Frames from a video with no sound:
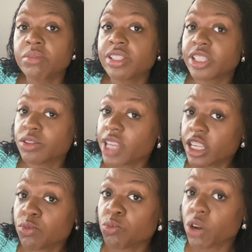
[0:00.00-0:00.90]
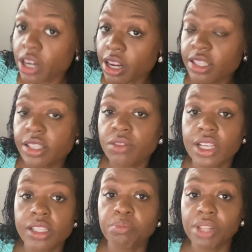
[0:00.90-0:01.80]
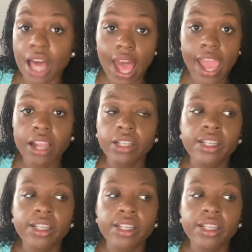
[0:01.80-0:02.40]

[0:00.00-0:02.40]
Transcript: still does work. It still does apply.